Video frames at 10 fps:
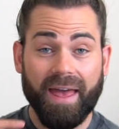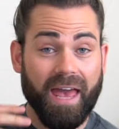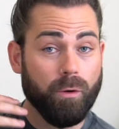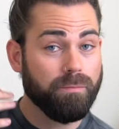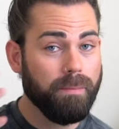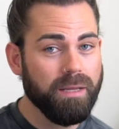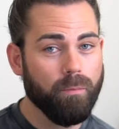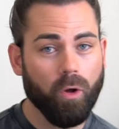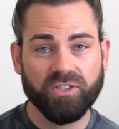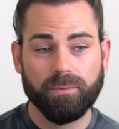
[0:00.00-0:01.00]
It would mean
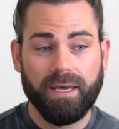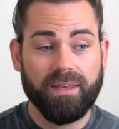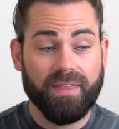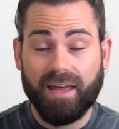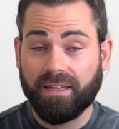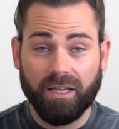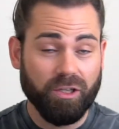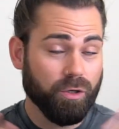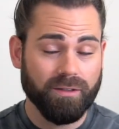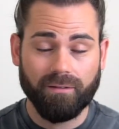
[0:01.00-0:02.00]
more to me than
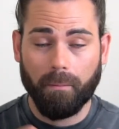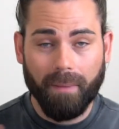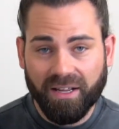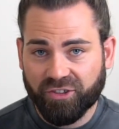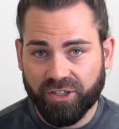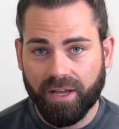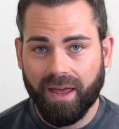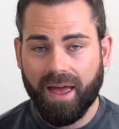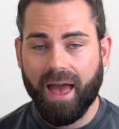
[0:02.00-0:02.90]
you can imagine.